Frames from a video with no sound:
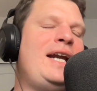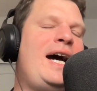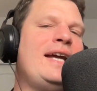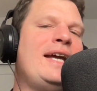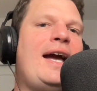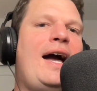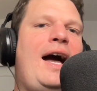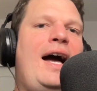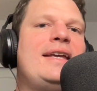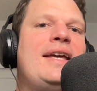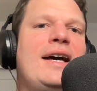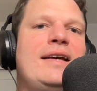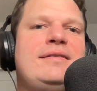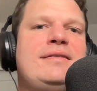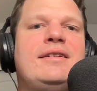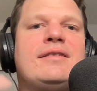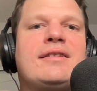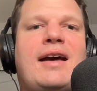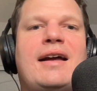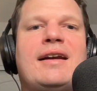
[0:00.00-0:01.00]
I guess
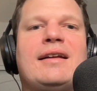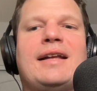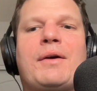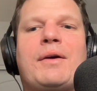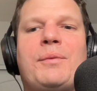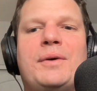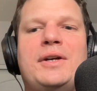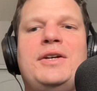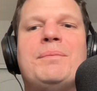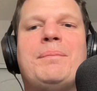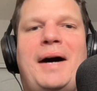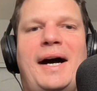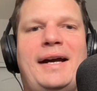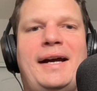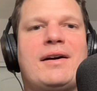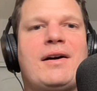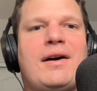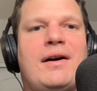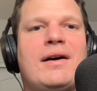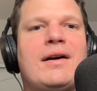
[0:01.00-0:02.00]
it's kind of like when you buy
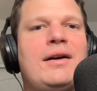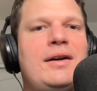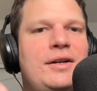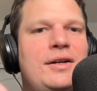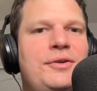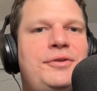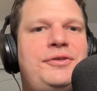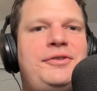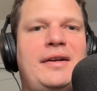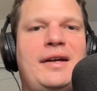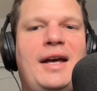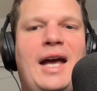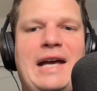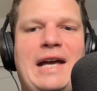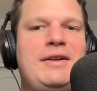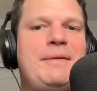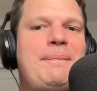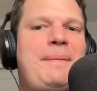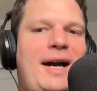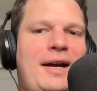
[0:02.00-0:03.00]
a car and if
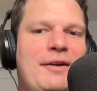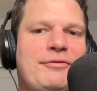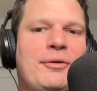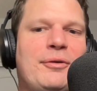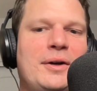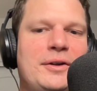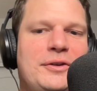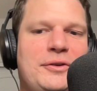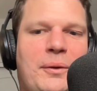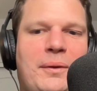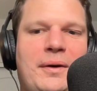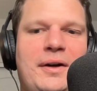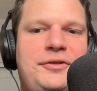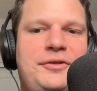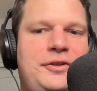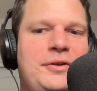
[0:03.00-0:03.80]
you buy a Ford Taurus,